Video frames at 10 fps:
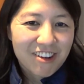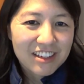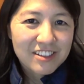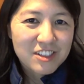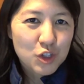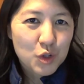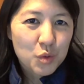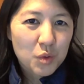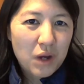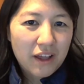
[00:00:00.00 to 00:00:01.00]
Right.
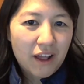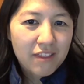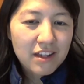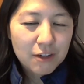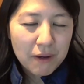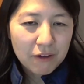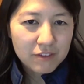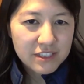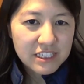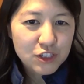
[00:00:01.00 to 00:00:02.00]
So I think
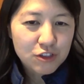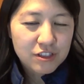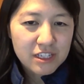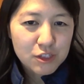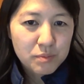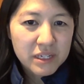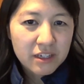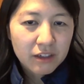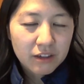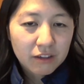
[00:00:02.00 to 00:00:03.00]
about seizures as
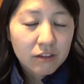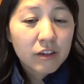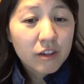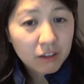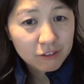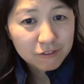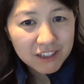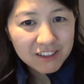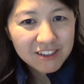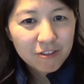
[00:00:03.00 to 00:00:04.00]
being a clinical
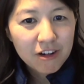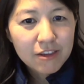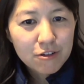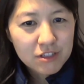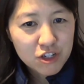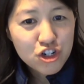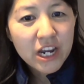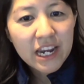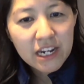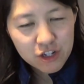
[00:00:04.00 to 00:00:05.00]
event, right? There's a
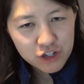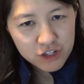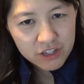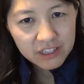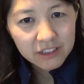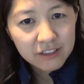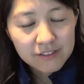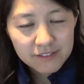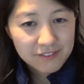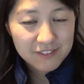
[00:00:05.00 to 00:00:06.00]
change
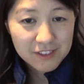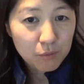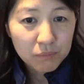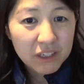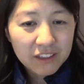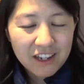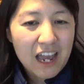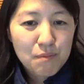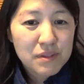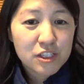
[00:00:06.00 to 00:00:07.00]
in something that
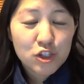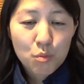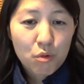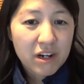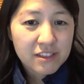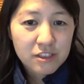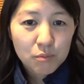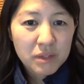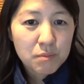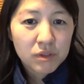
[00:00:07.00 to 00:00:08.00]
happens in your brain.
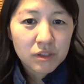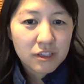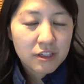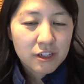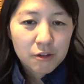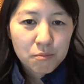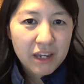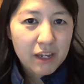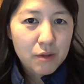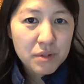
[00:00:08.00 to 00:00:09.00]
Some people
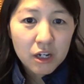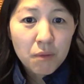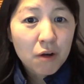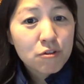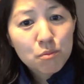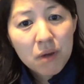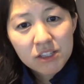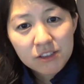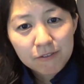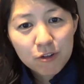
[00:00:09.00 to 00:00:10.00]
may become
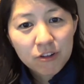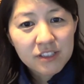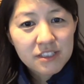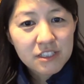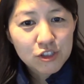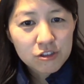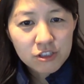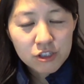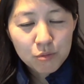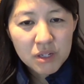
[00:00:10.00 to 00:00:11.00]
unresponsive during a seizure.
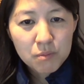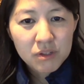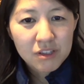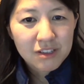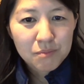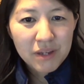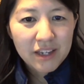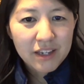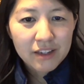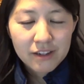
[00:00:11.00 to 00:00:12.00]
Some people
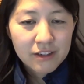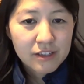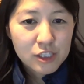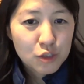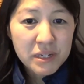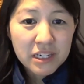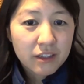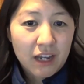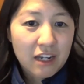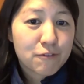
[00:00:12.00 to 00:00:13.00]
may
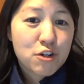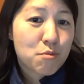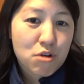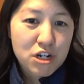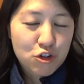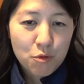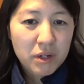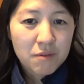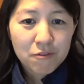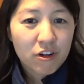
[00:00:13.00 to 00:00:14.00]
speak kind of gibberish or
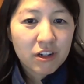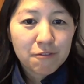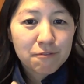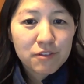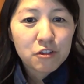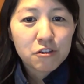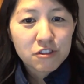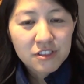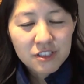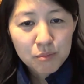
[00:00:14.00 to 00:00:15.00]
become very
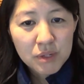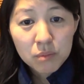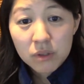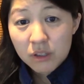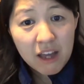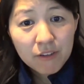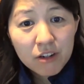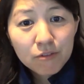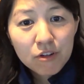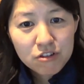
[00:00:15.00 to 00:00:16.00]
confused. Some people have a
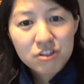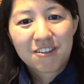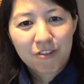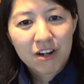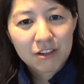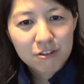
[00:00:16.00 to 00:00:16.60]
convulsion, right?